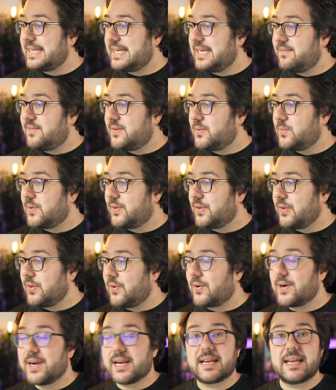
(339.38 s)
even with the
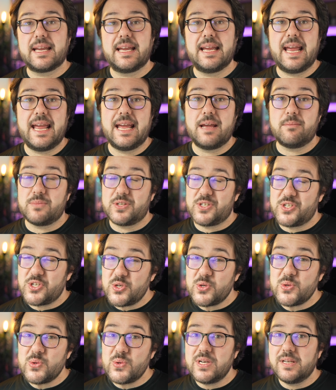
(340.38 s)
Lark
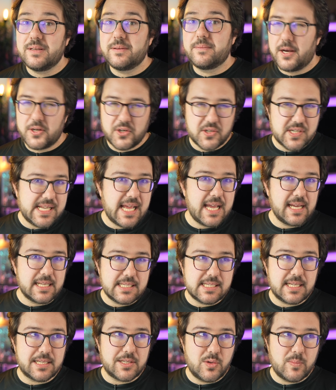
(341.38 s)
M2,
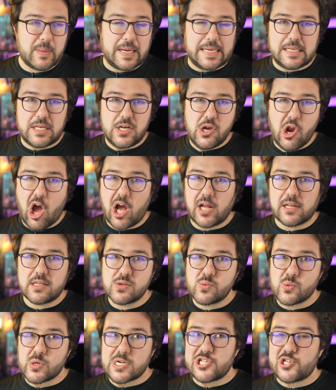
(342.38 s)
understands that you might
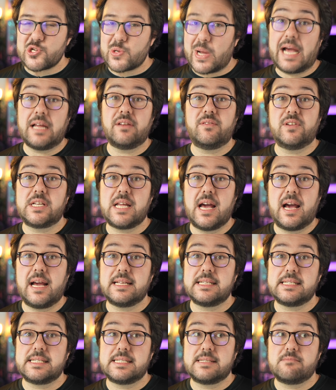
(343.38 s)
not want to
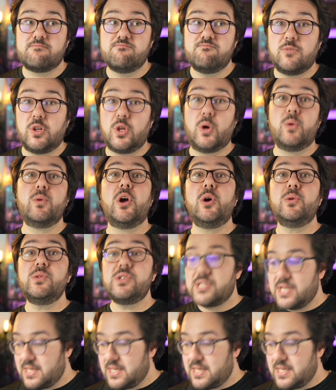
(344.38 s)
advertise logos.